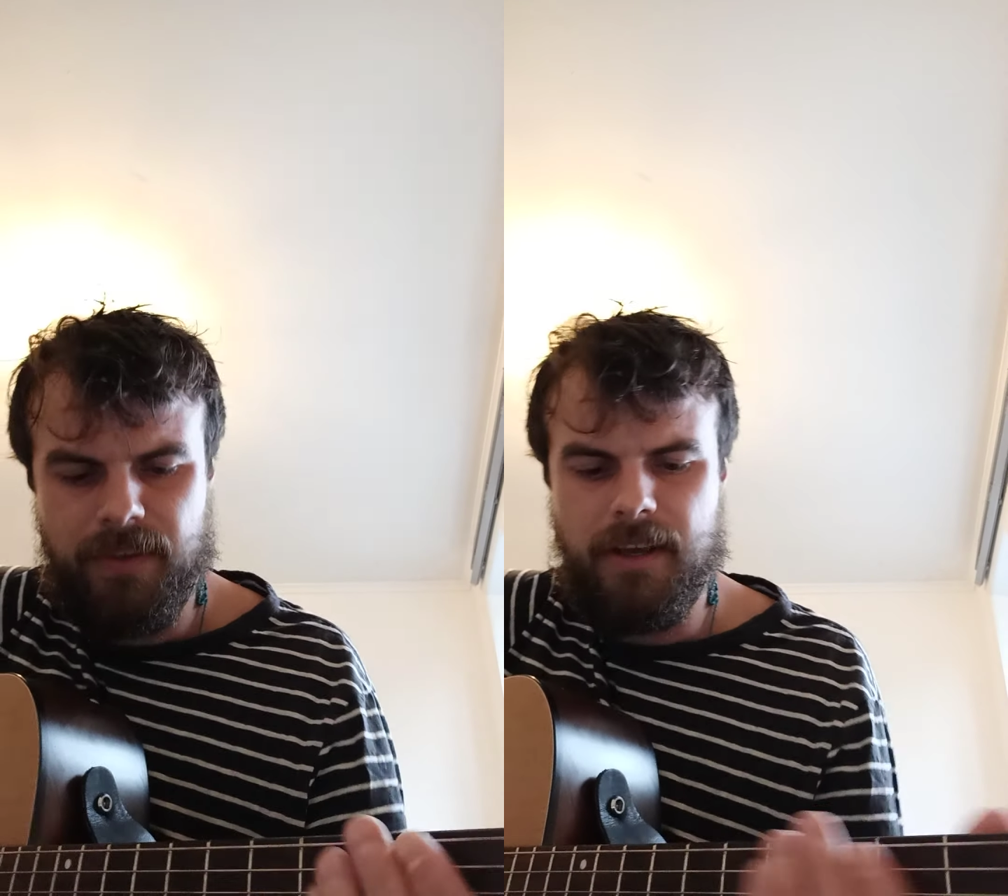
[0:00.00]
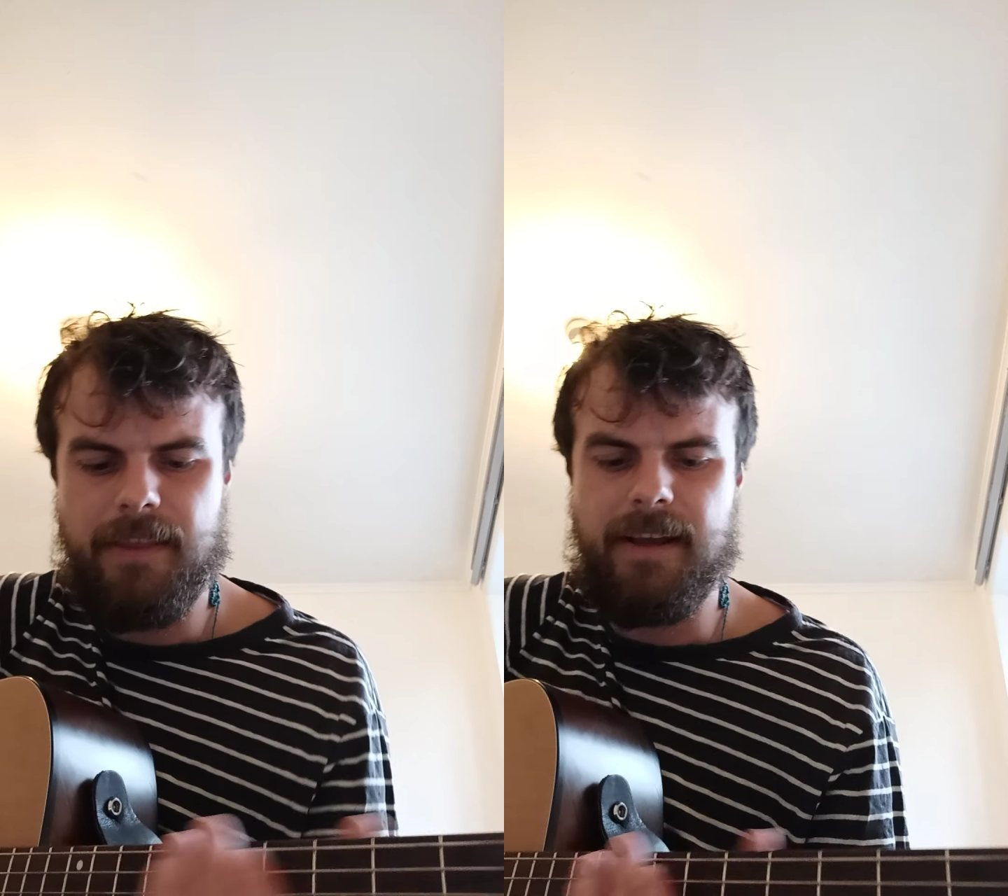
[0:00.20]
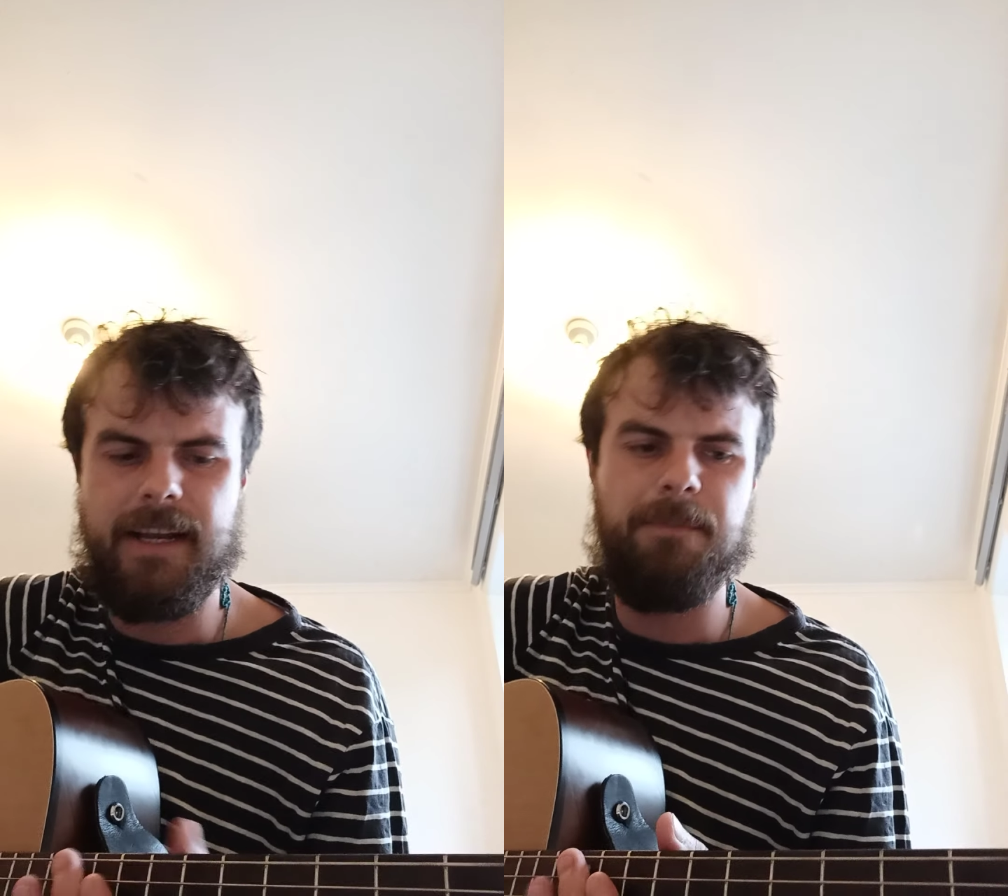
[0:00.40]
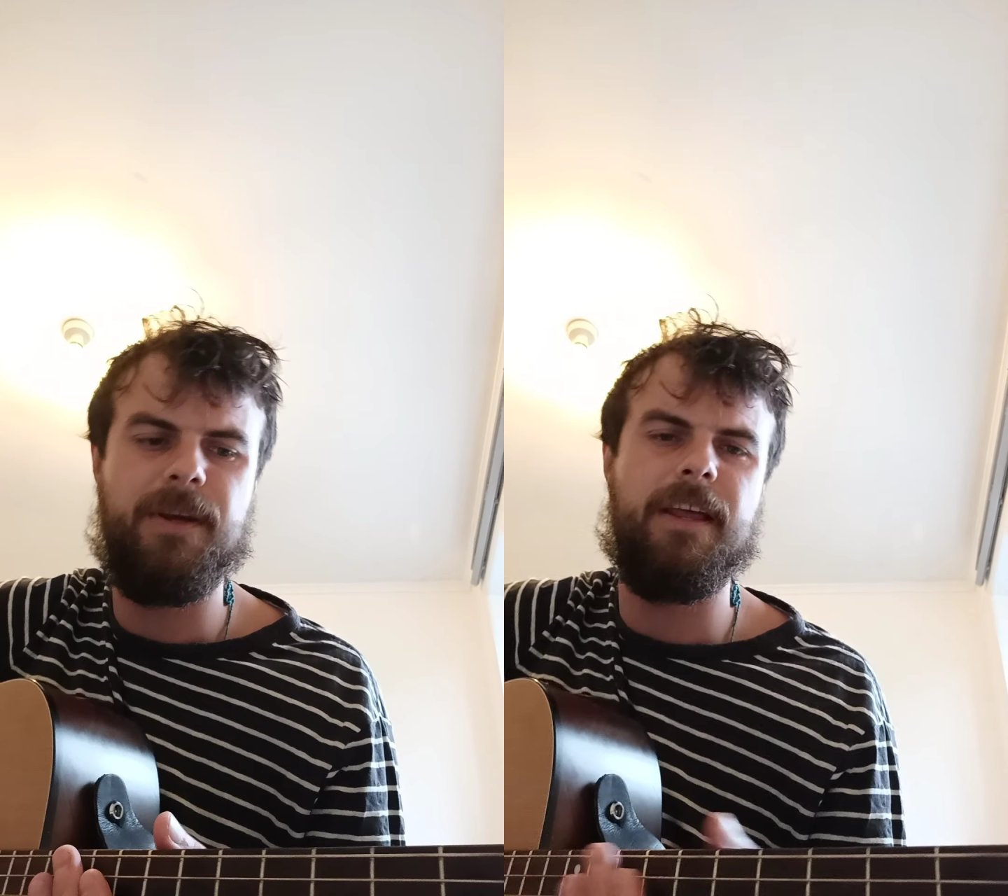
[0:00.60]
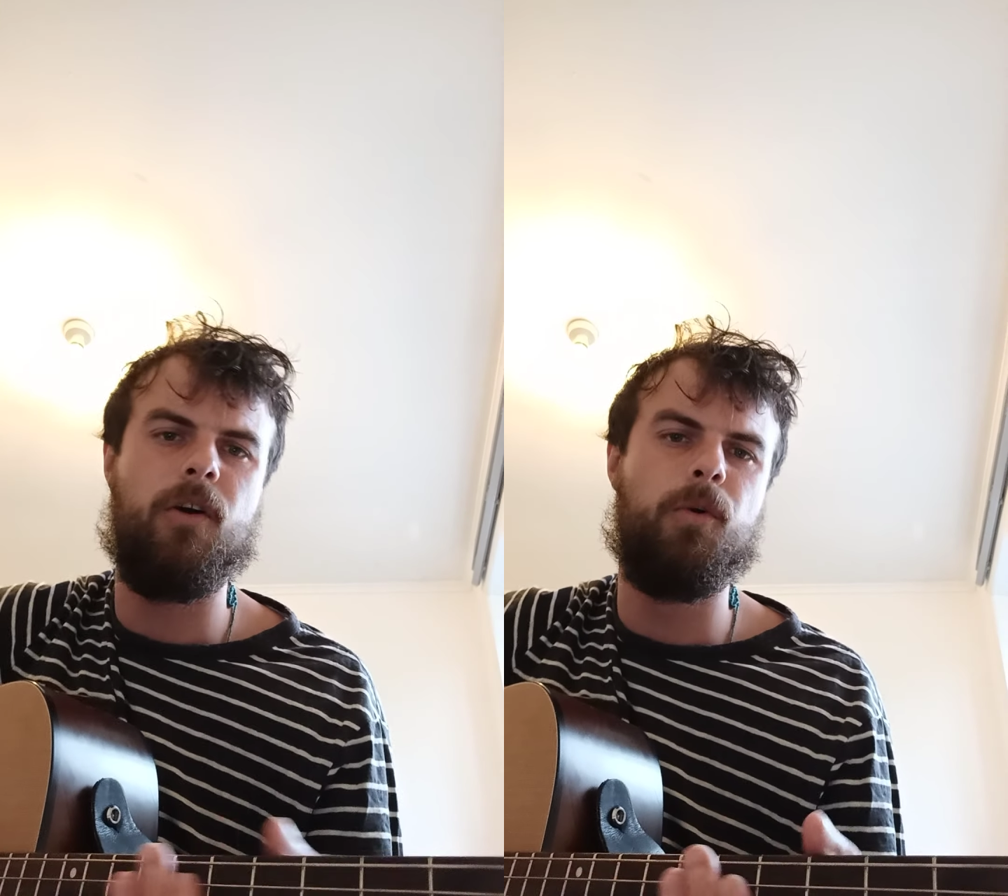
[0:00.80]
And then kind of
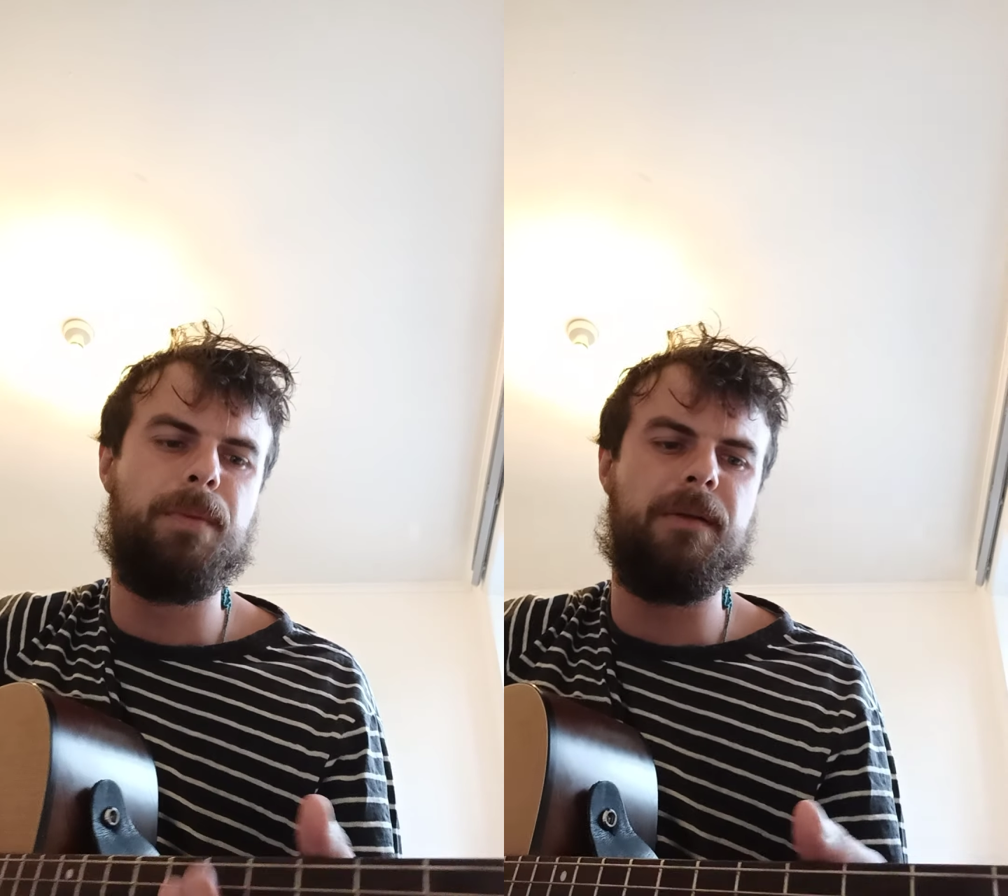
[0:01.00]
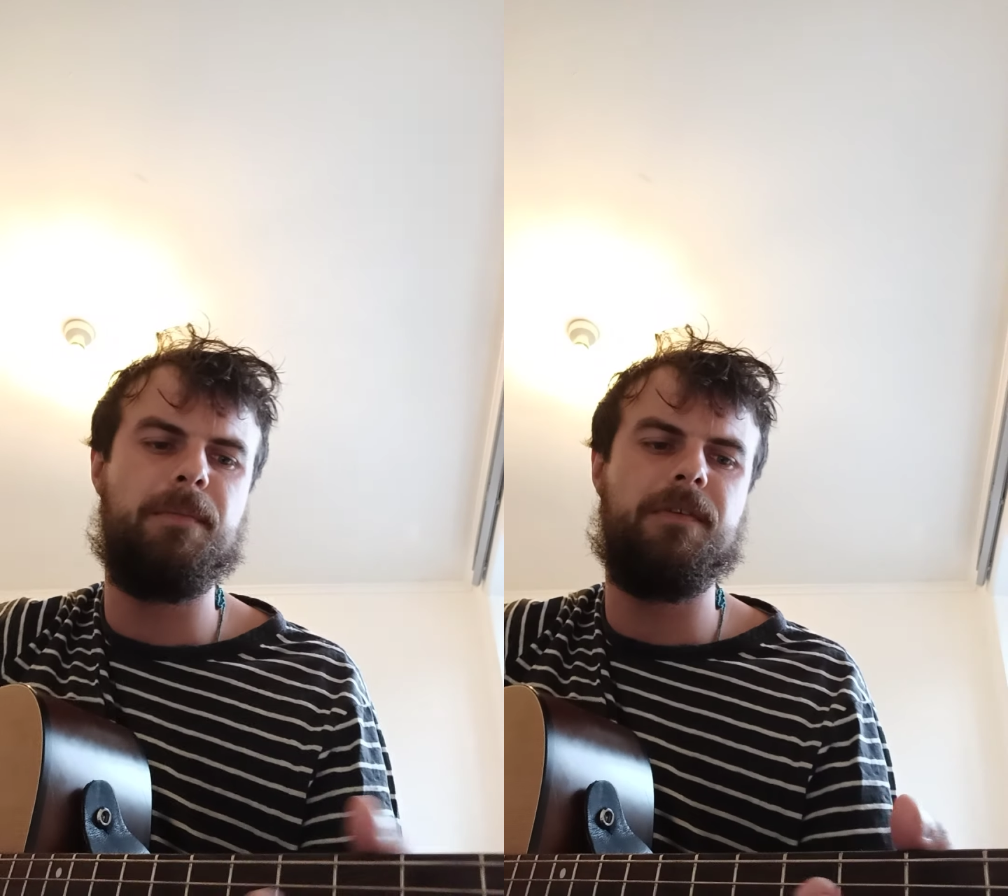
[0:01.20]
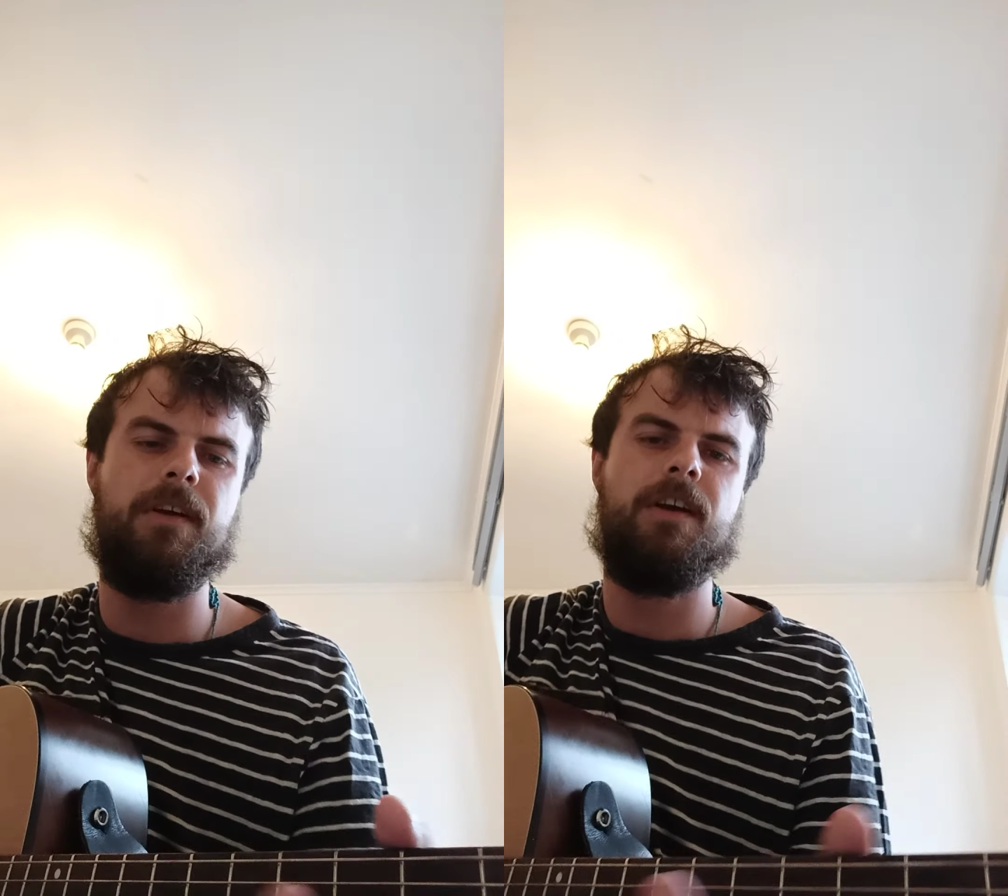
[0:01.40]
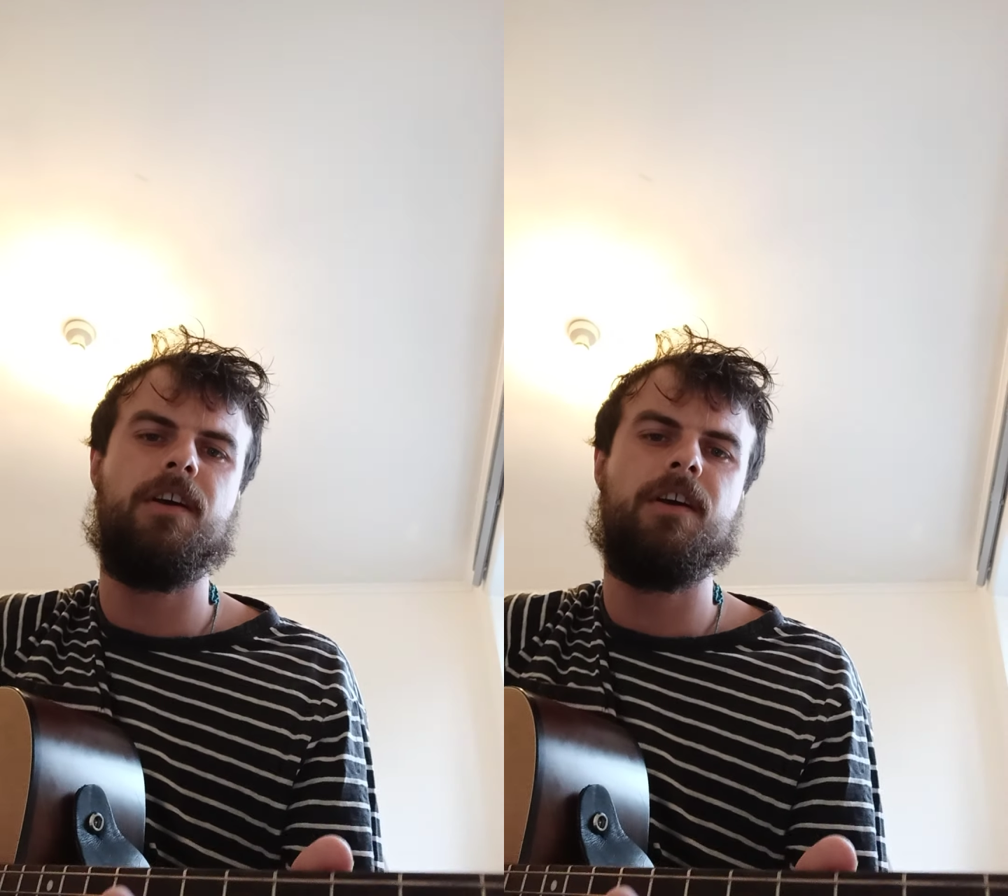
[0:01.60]
play that open but